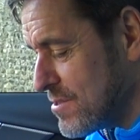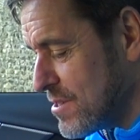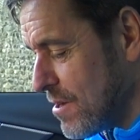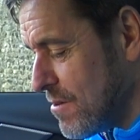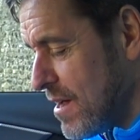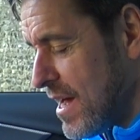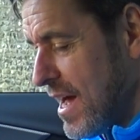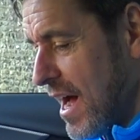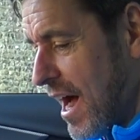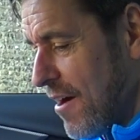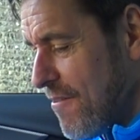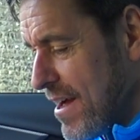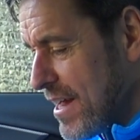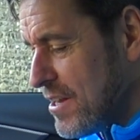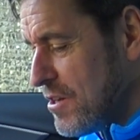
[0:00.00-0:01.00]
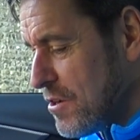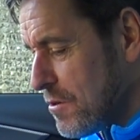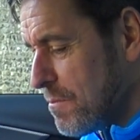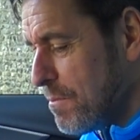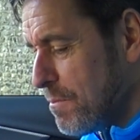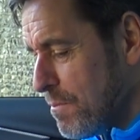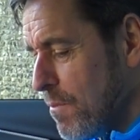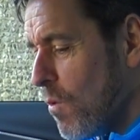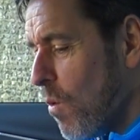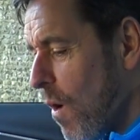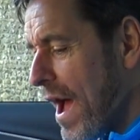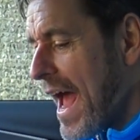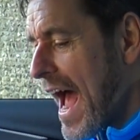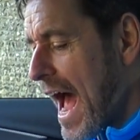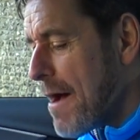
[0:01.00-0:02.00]
So I reckon you could
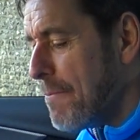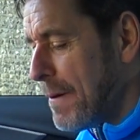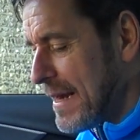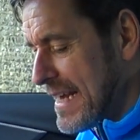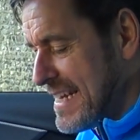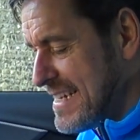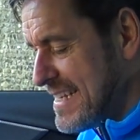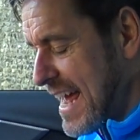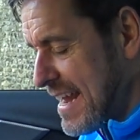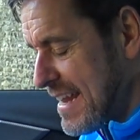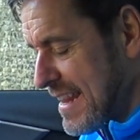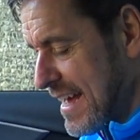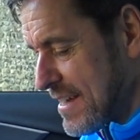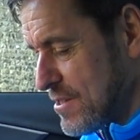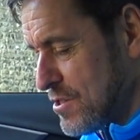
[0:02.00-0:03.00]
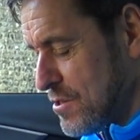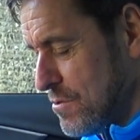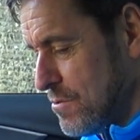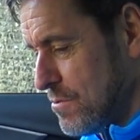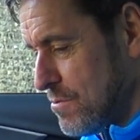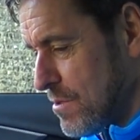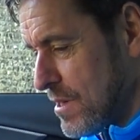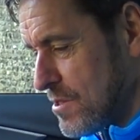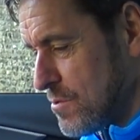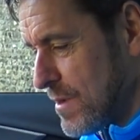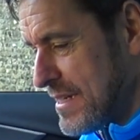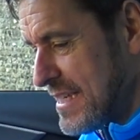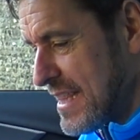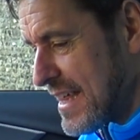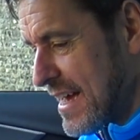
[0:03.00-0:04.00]
quite happily dent that to
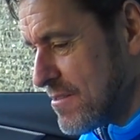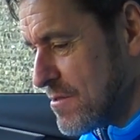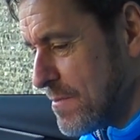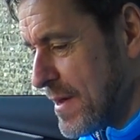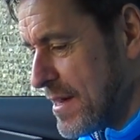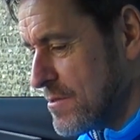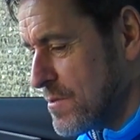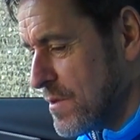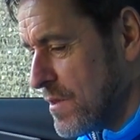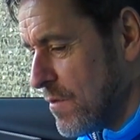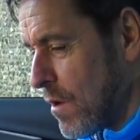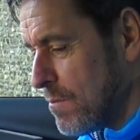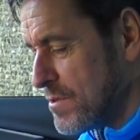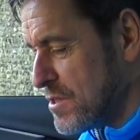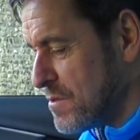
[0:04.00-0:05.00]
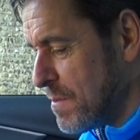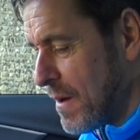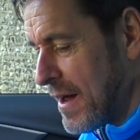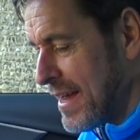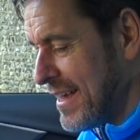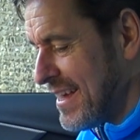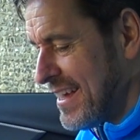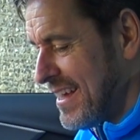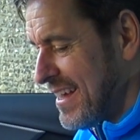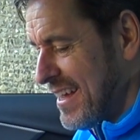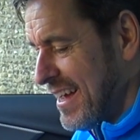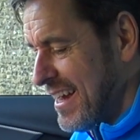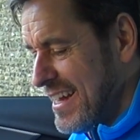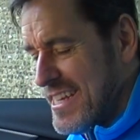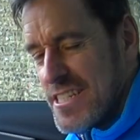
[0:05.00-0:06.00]
£20,000 worth of options by
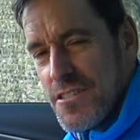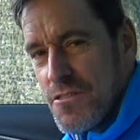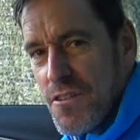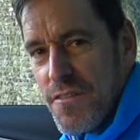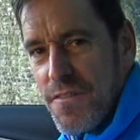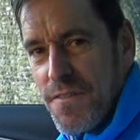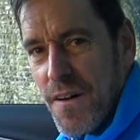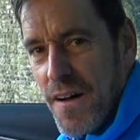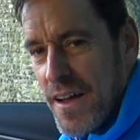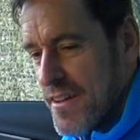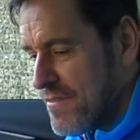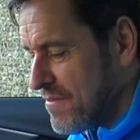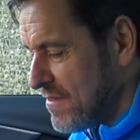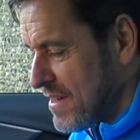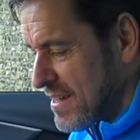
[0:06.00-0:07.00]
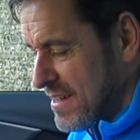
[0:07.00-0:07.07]
at least sort of £5,000